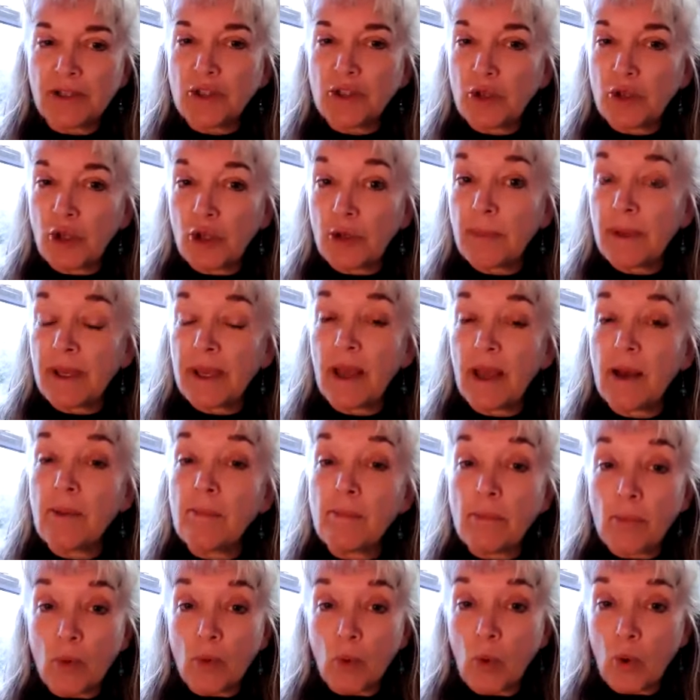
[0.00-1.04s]
you're going to
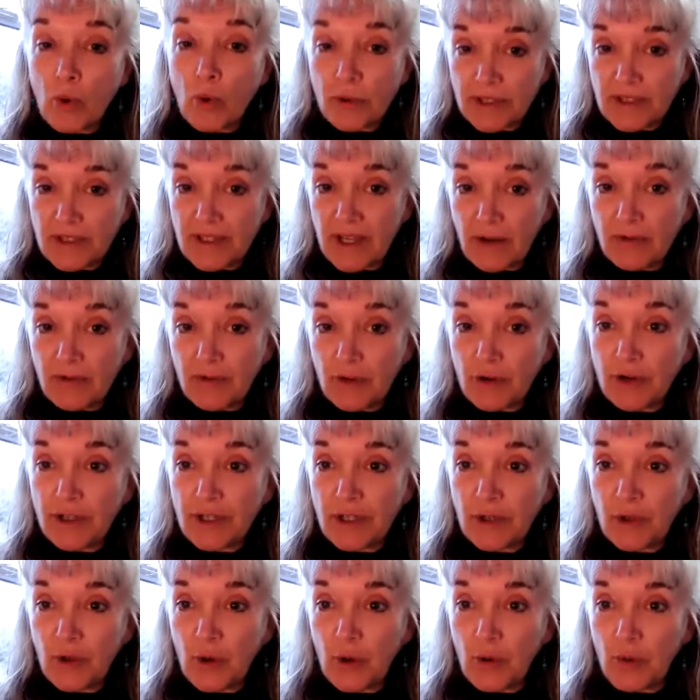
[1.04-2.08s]
become more
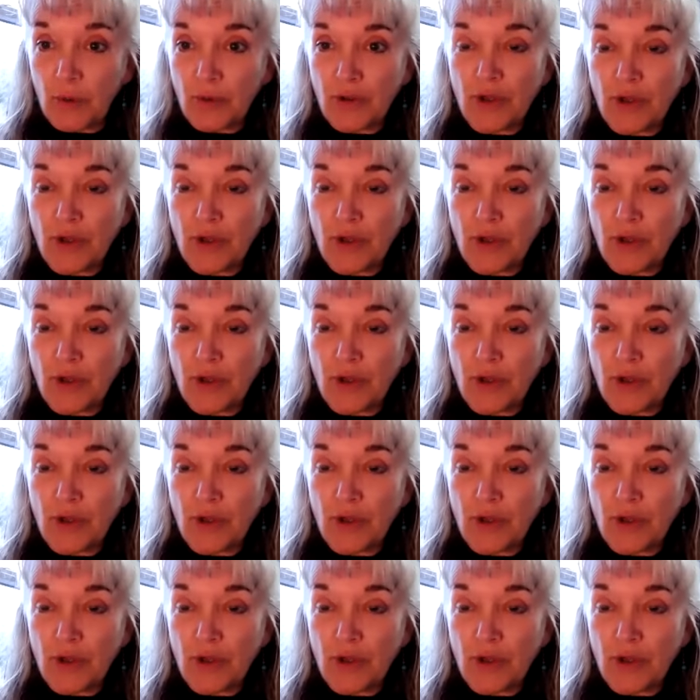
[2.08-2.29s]
self-critical.